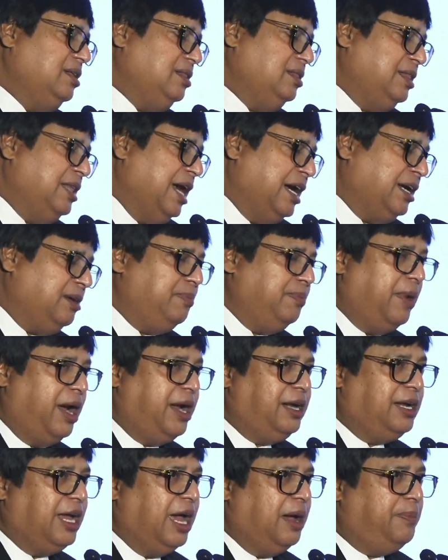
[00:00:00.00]
that
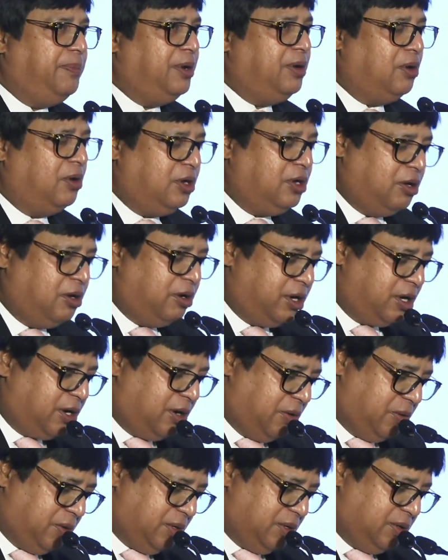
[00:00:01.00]
might happen on your
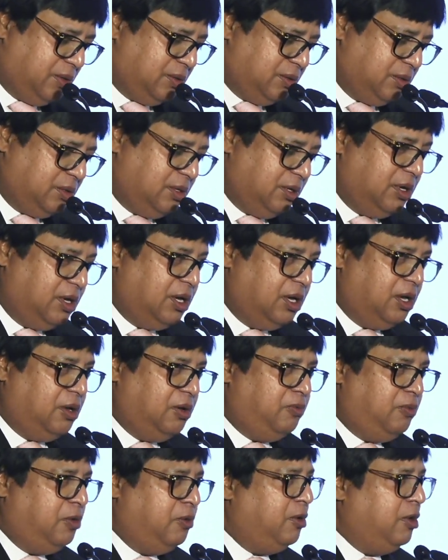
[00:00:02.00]
account.
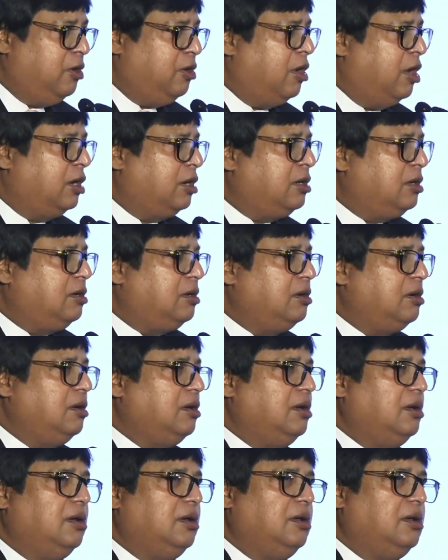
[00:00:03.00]
We will not
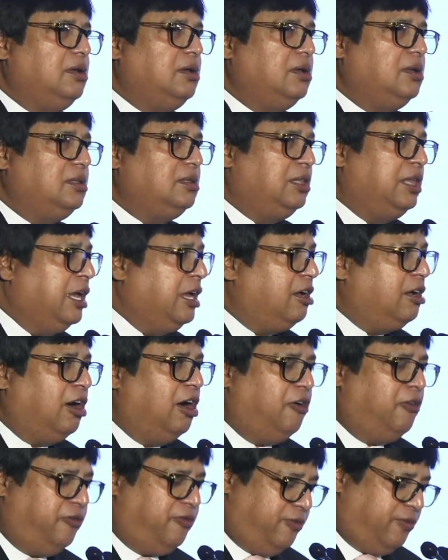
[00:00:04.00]
think
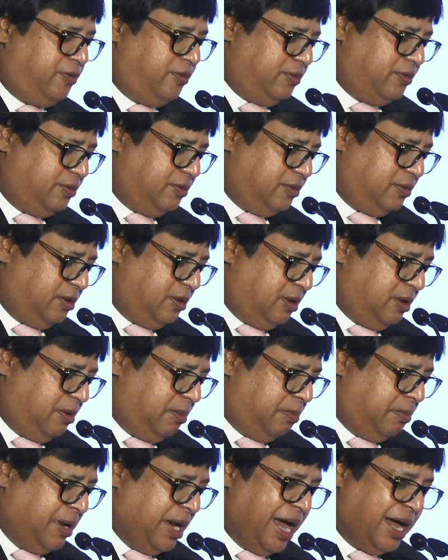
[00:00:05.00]
of
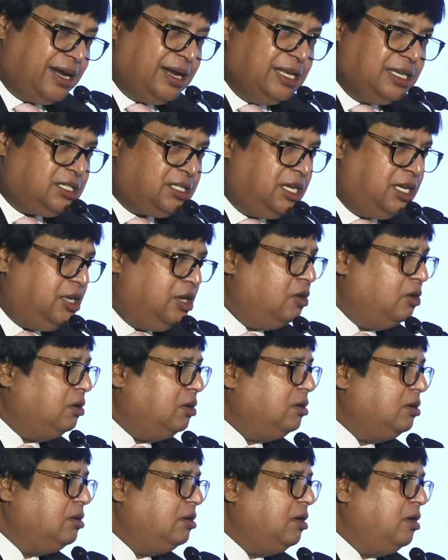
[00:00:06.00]
blacklisting
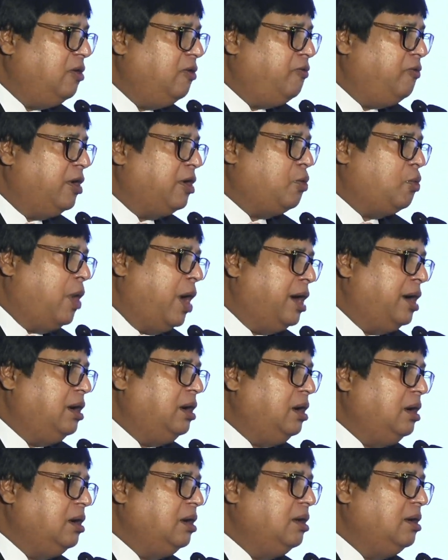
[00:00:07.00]
you for
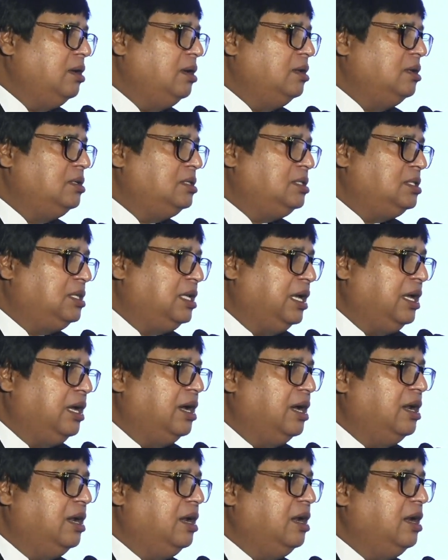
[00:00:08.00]
one
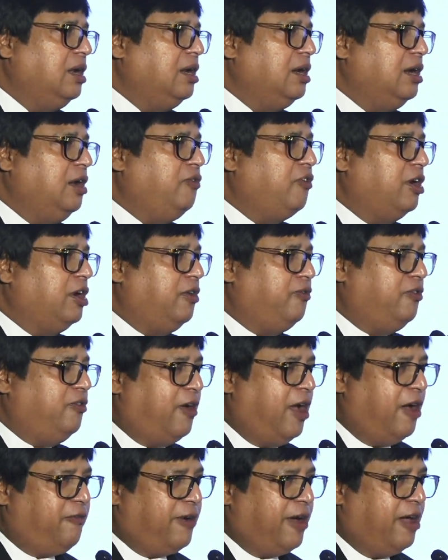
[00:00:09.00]
single default. If you
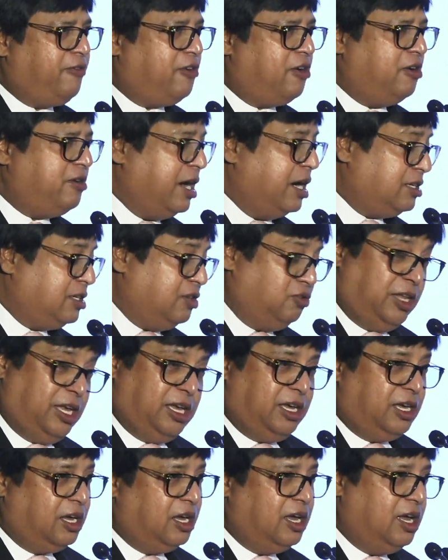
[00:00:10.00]
have 5 contracts, you
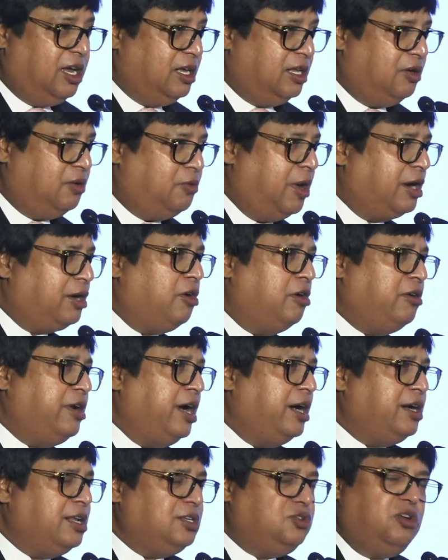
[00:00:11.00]
think one
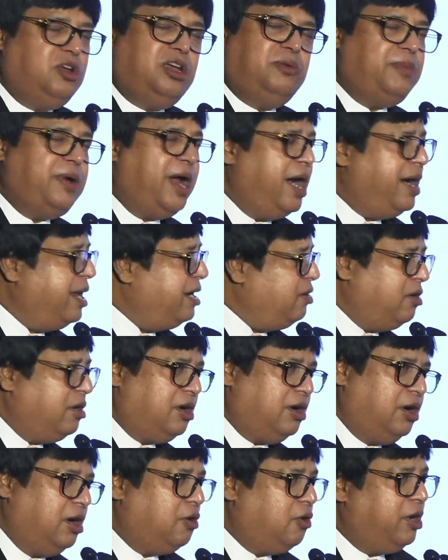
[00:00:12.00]
contract is doing bad and you are
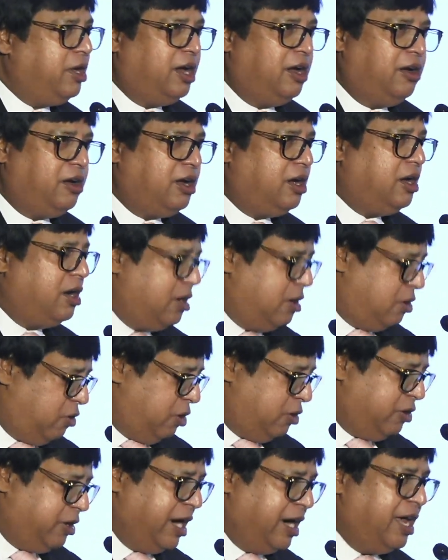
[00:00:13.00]
going
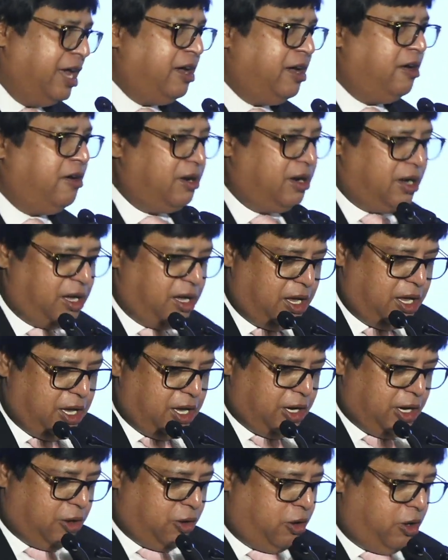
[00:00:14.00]
to
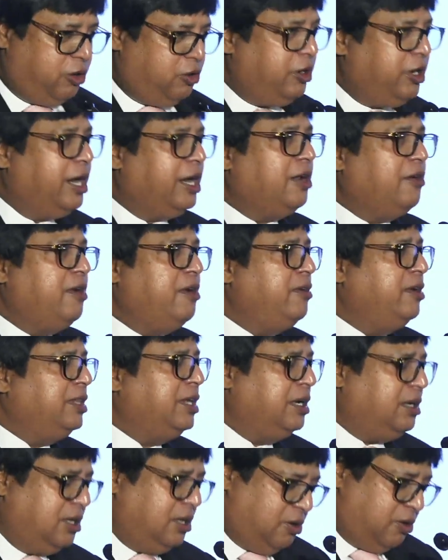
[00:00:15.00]
get away with
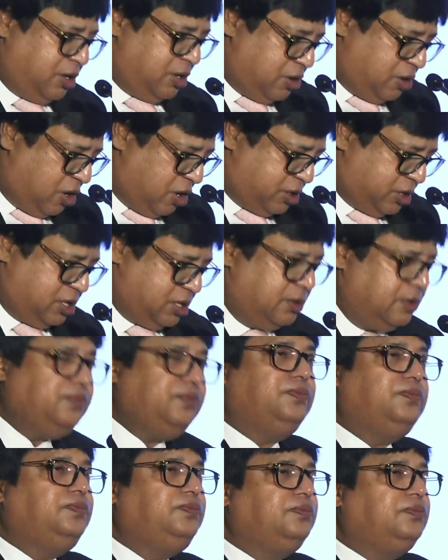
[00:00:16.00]
it, you are not.
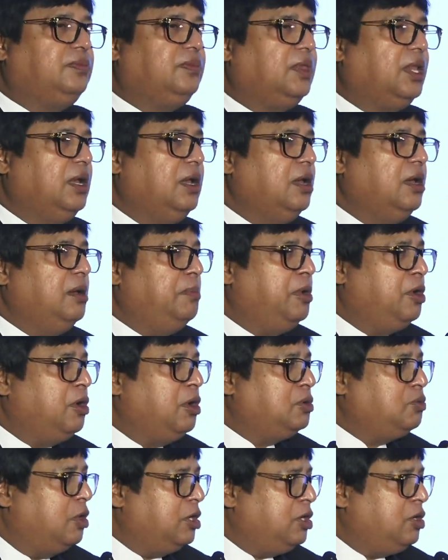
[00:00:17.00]

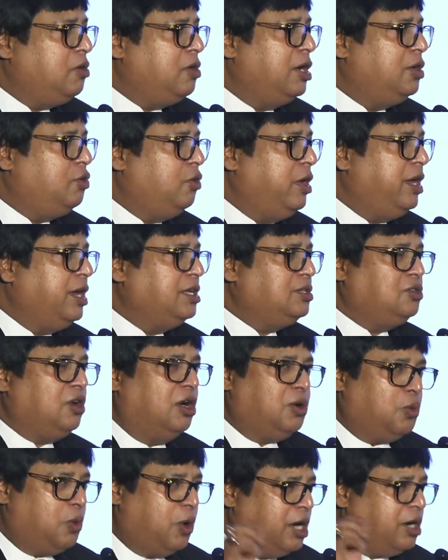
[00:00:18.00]
Because what you are doing is
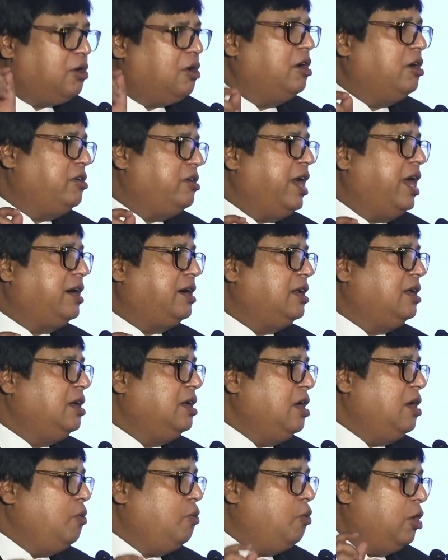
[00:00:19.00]
not one contract,
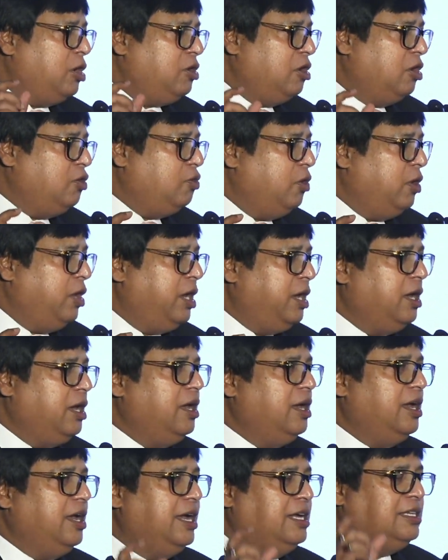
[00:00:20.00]
what you are doing
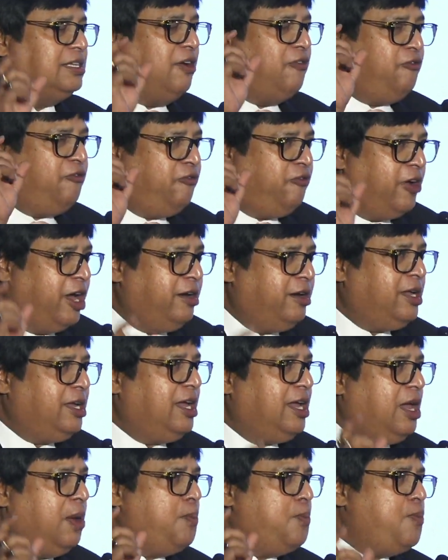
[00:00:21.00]
is a
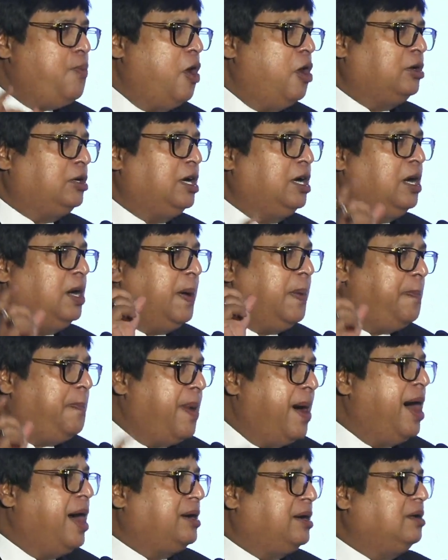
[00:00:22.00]
very important
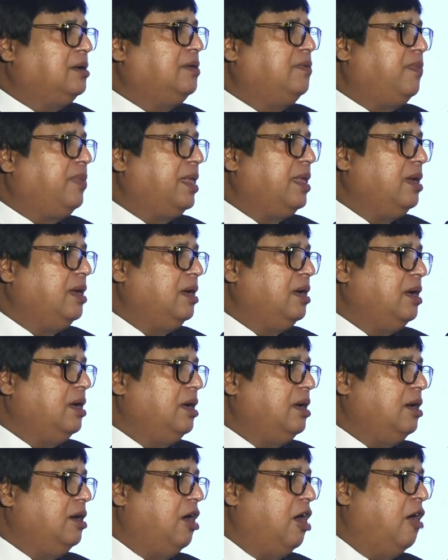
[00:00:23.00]
part
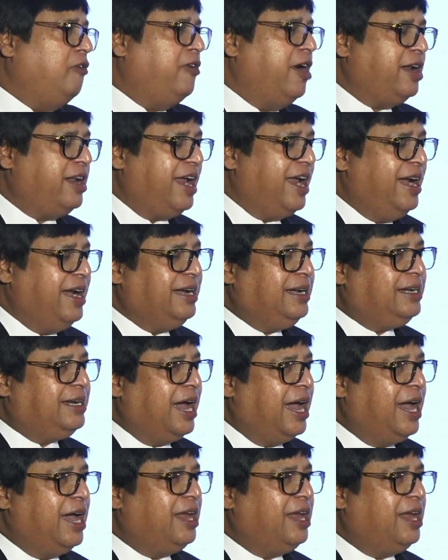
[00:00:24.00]
of our entire